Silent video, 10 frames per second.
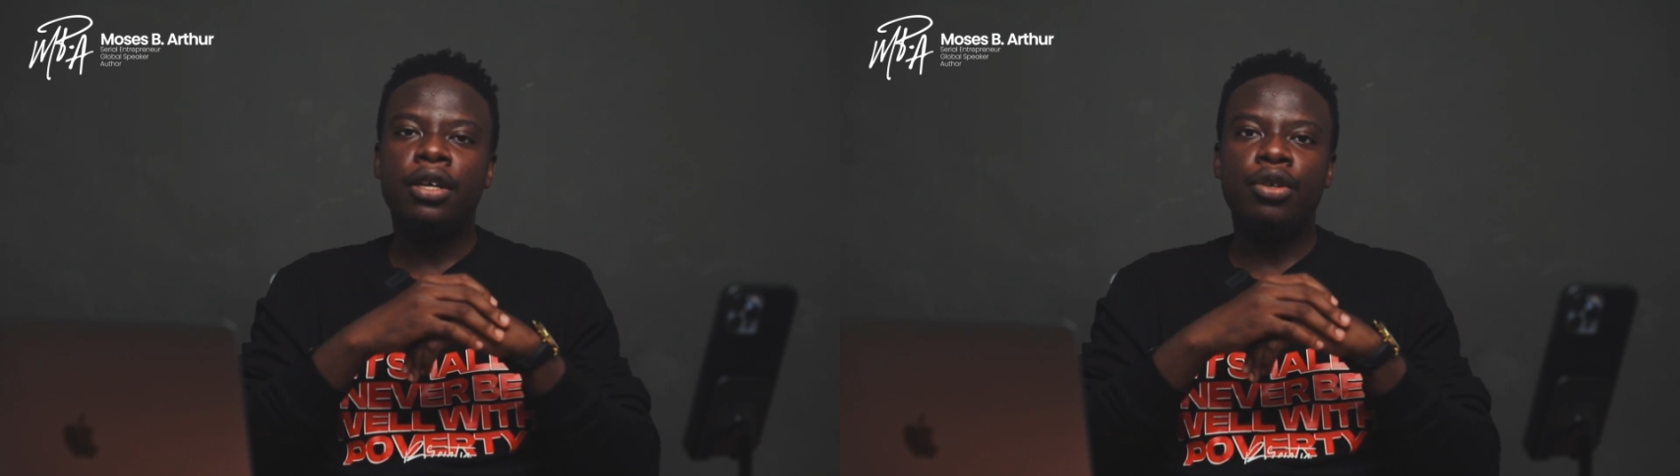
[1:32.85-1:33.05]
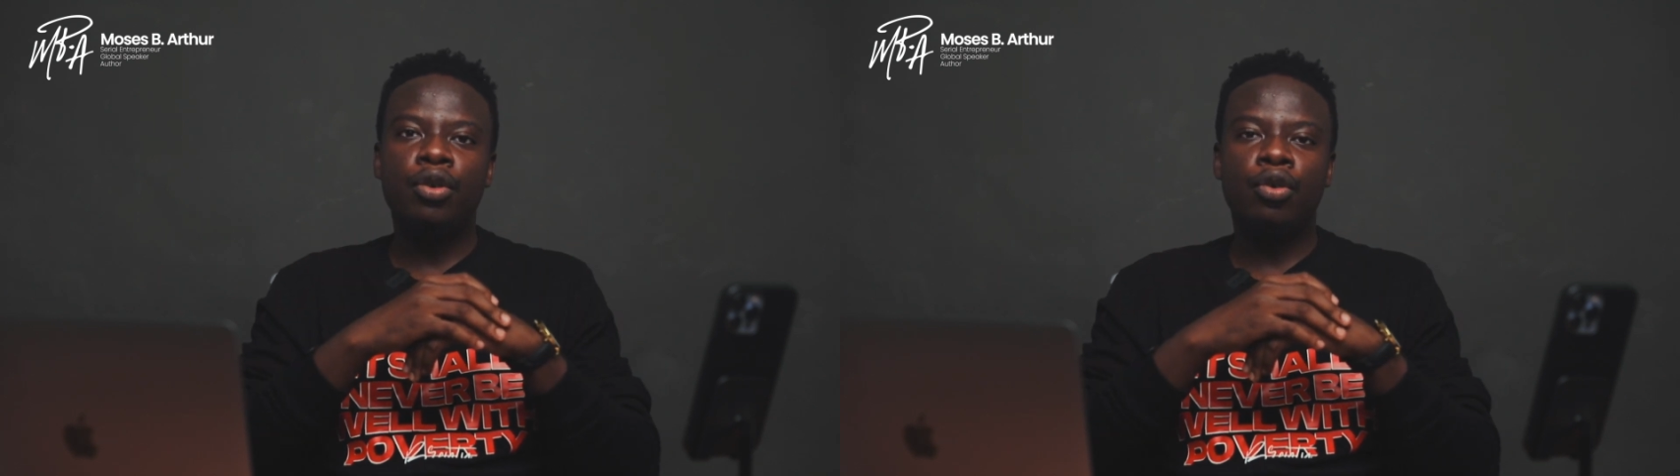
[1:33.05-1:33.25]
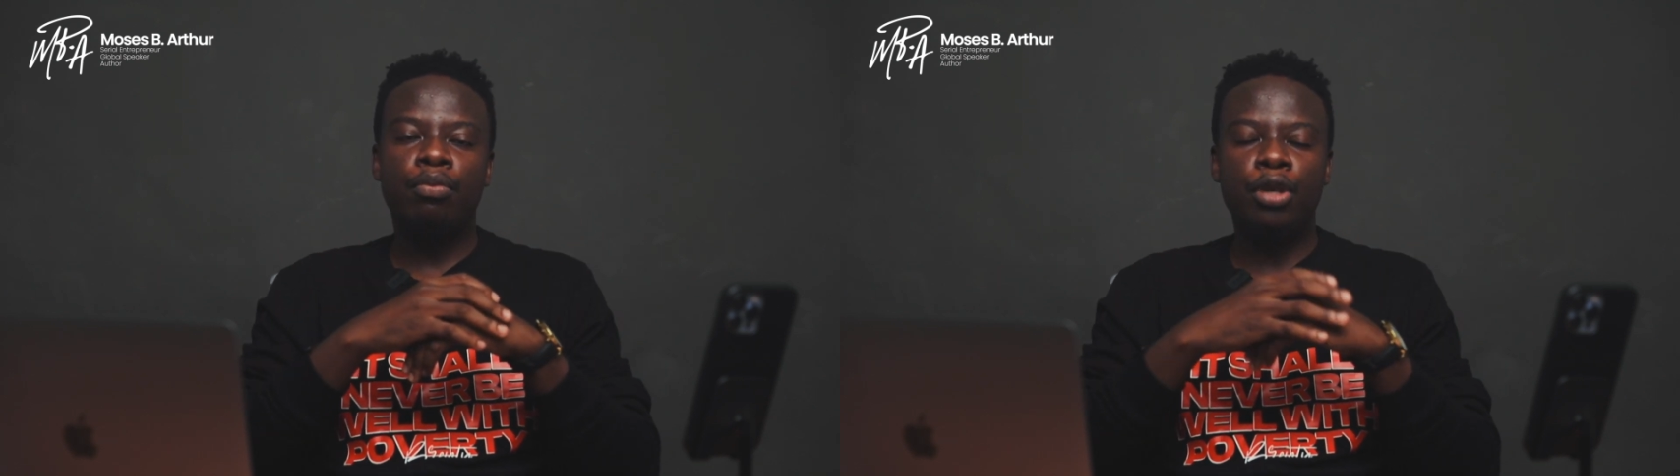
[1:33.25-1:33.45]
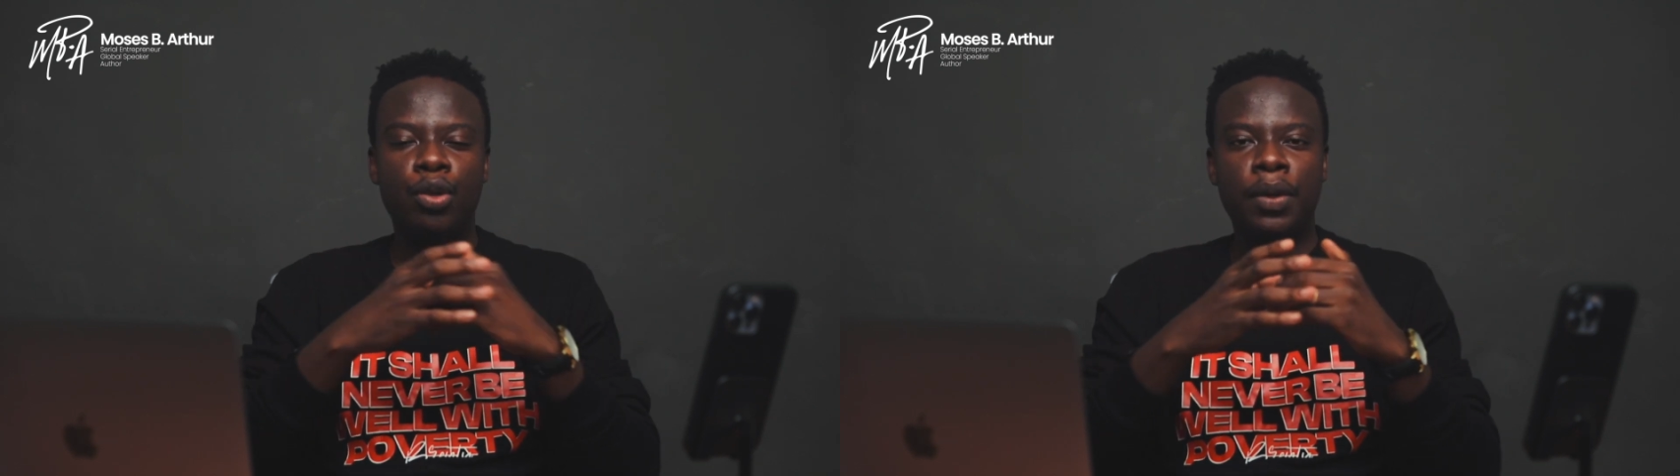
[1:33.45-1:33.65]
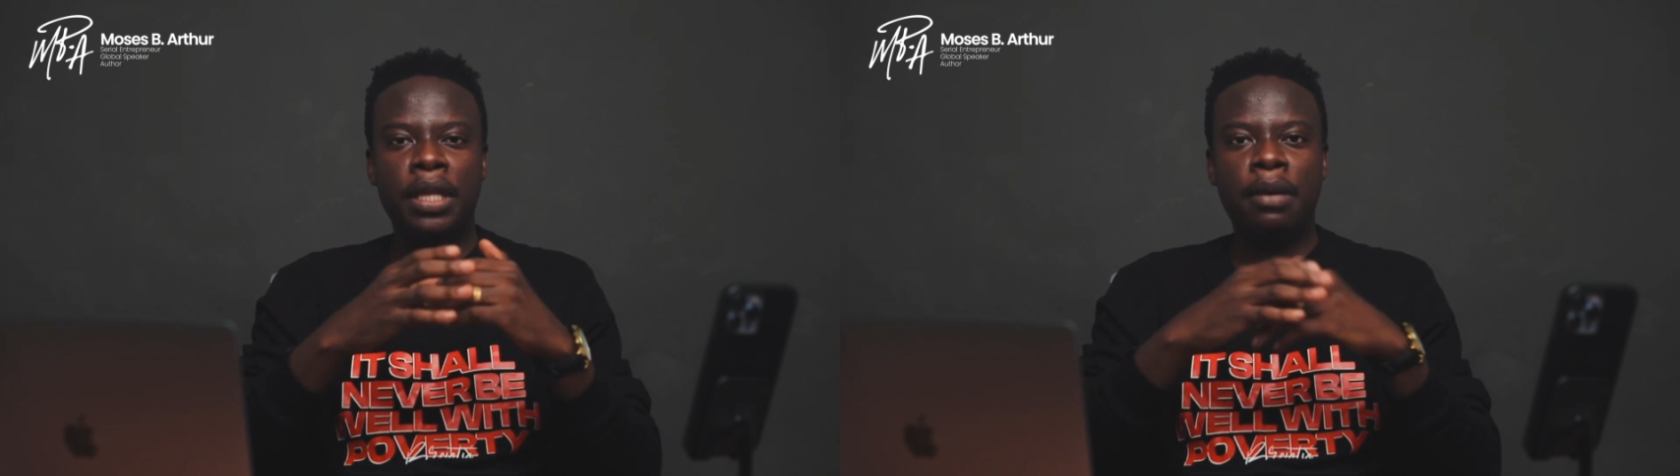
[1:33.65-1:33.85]
you know,
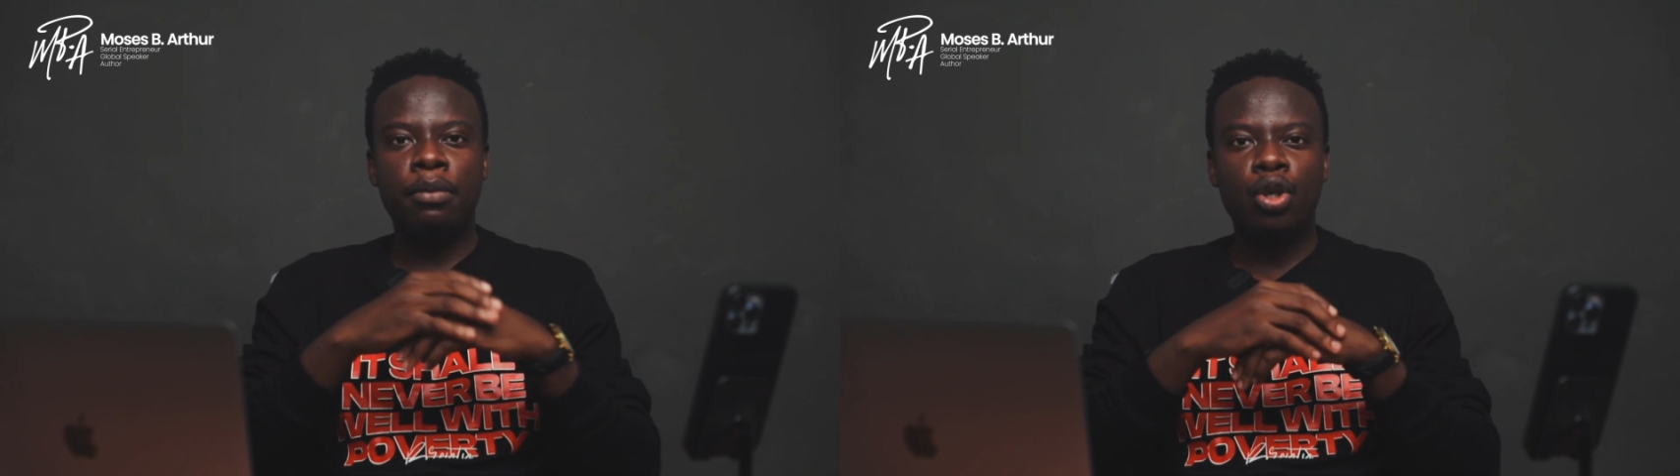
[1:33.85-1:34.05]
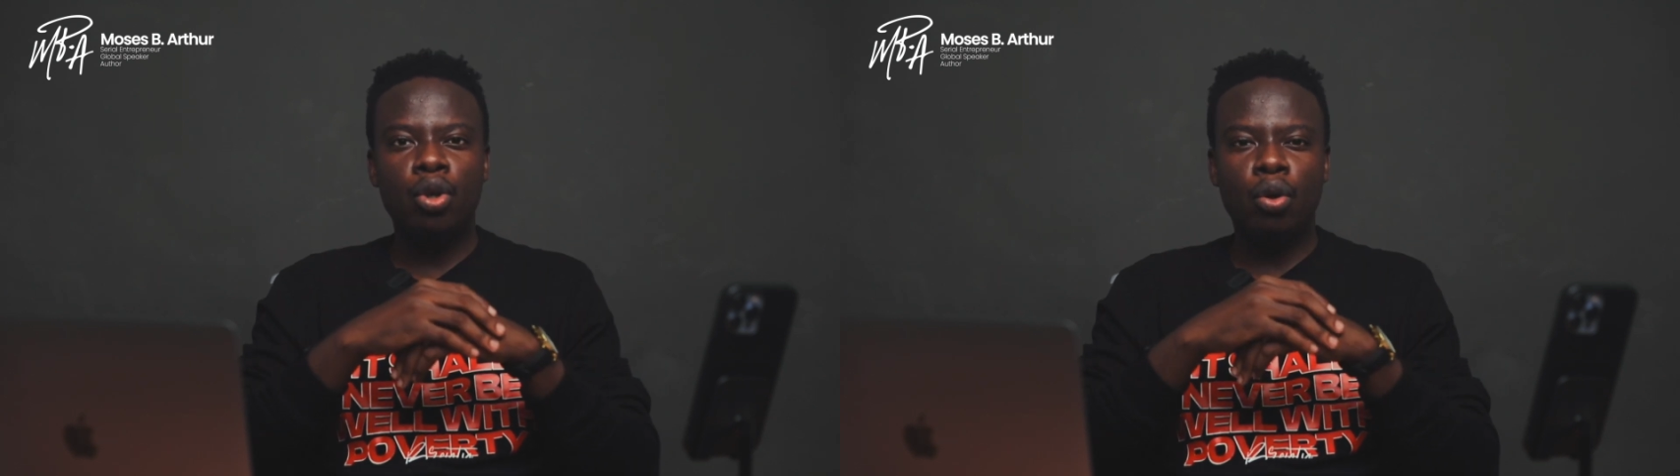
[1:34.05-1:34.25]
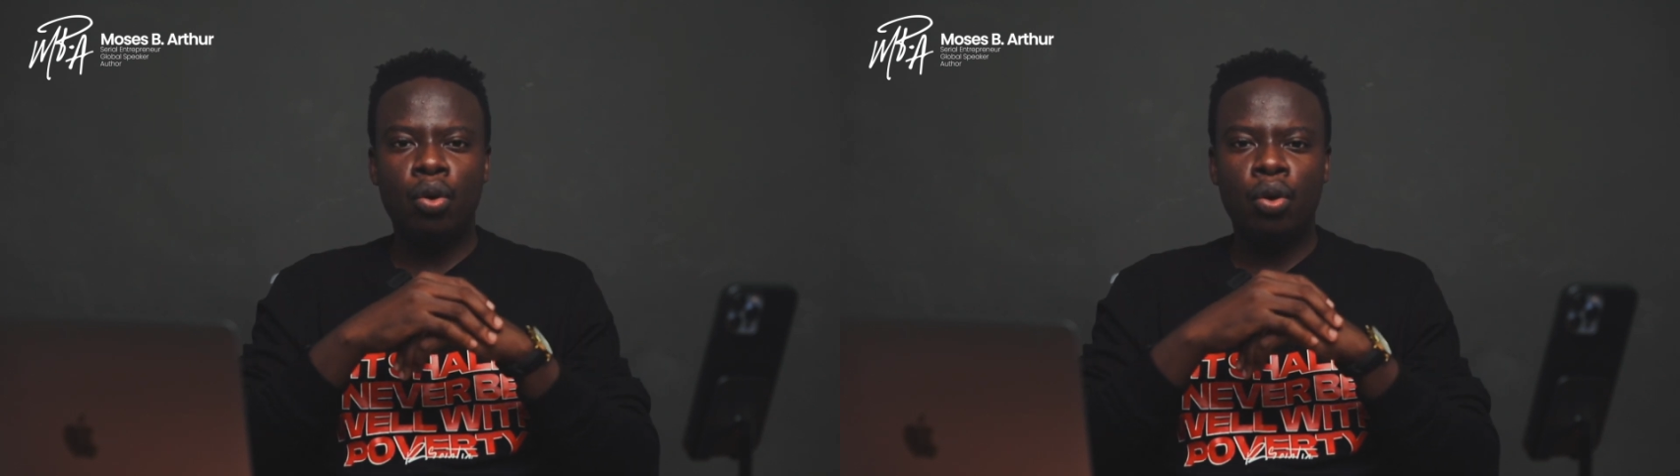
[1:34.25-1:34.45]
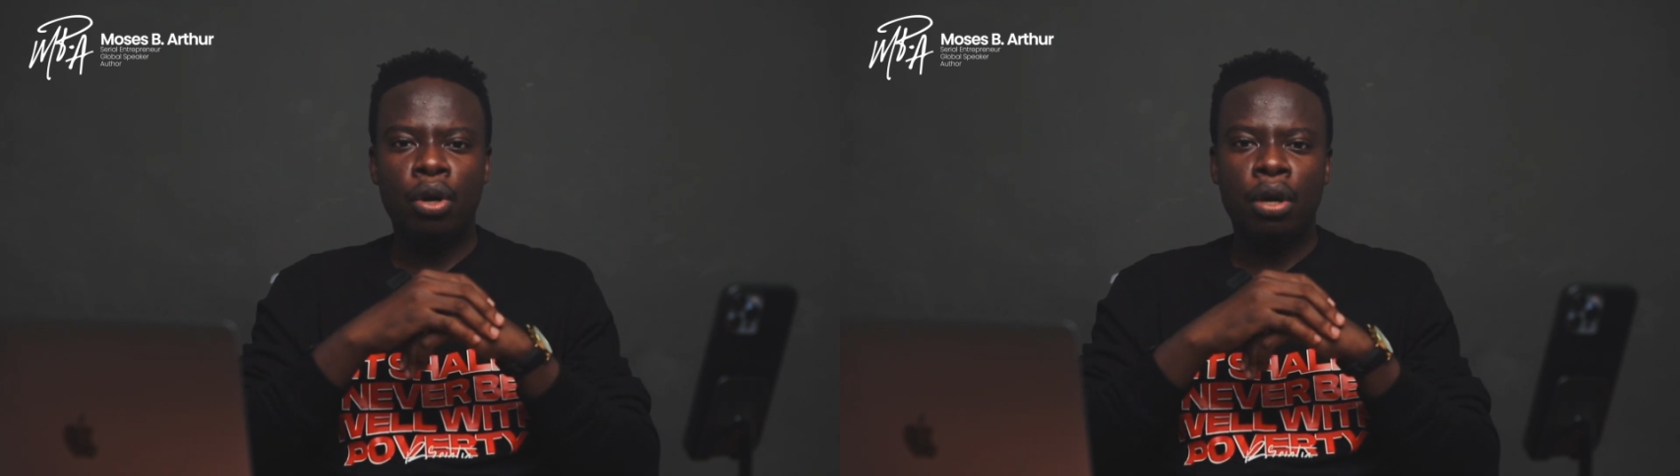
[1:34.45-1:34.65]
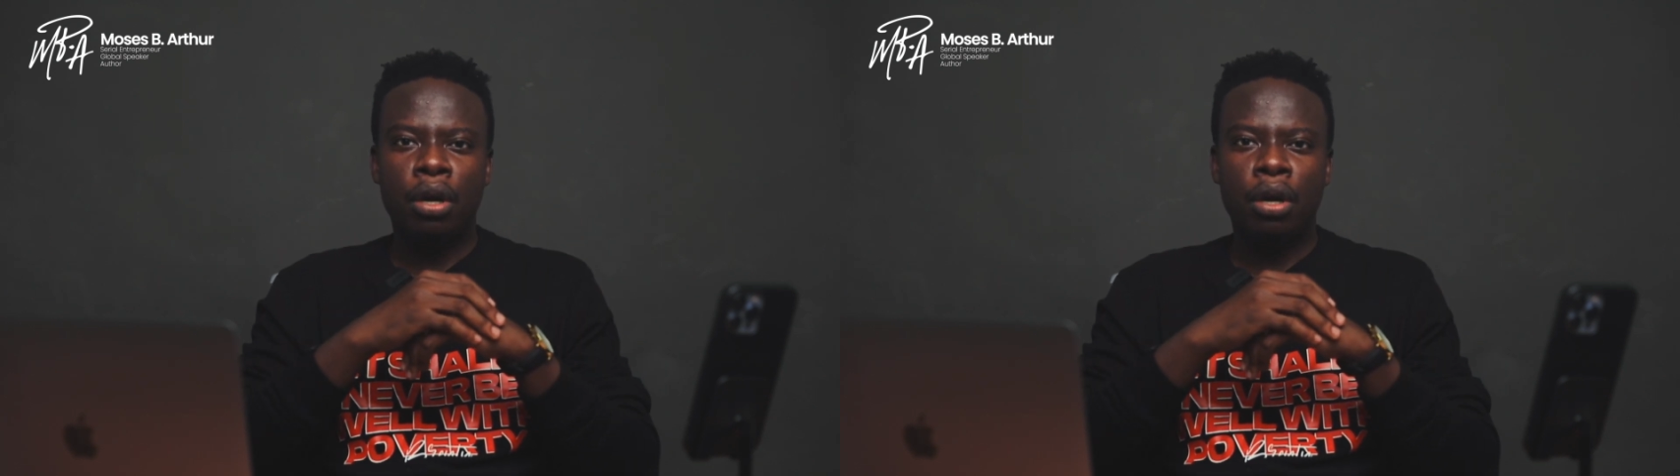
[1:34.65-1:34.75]
between them. So